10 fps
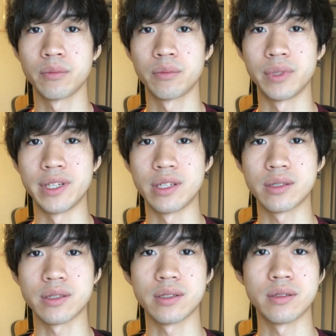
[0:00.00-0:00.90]

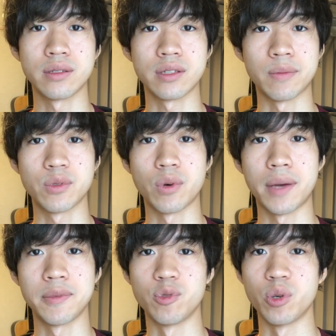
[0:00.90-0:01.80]
Please subscribe
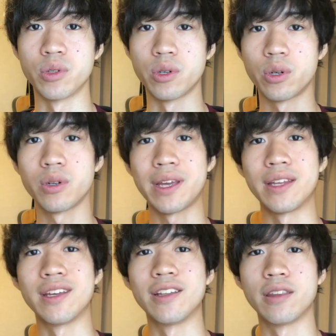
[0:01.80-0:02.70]
to join the herd and
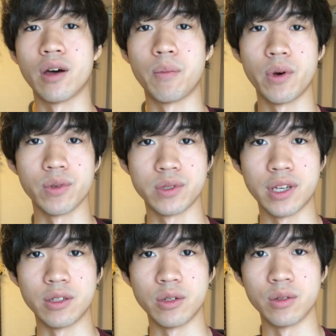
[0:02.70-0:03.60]
hit that bell to stay
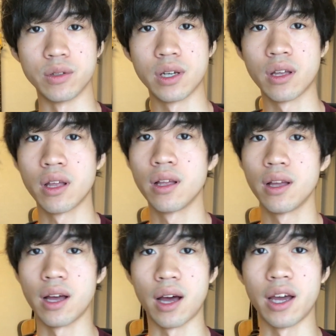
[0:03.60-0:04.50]
tuned.
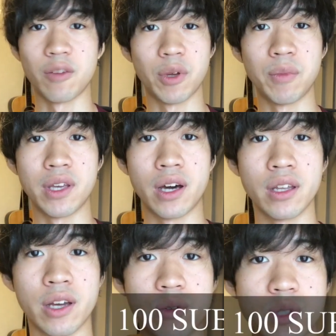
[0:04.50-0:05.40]
I am aiming at
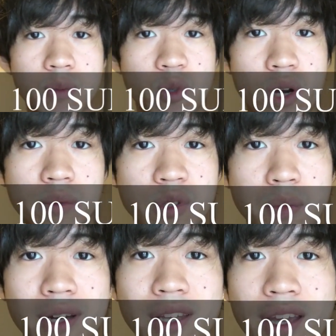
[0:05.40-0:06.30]
100 subscribers
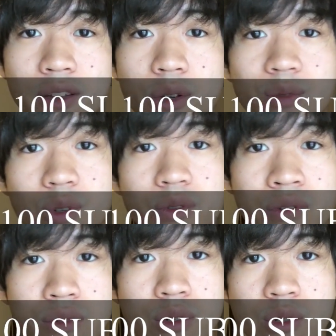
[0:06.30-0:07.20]
by the end of
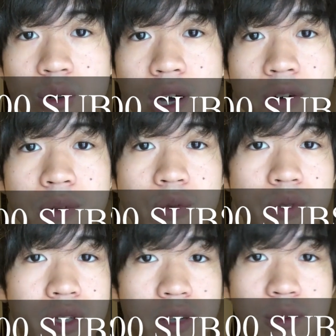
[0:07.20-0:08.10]
November, so I'll be
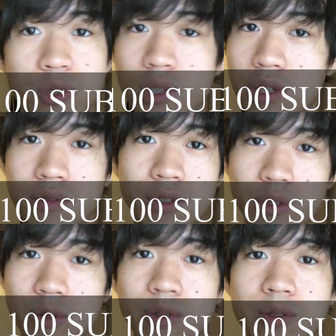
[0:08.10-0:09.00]
really appreciated if you
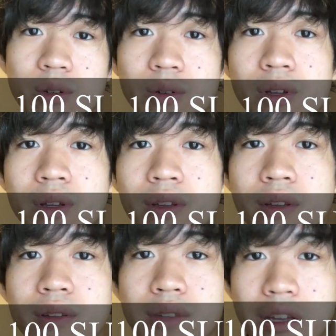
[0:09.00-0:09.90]
could do so.
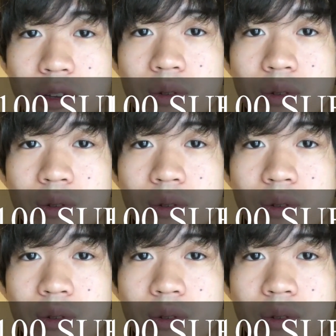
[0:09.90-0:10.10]
Thank you.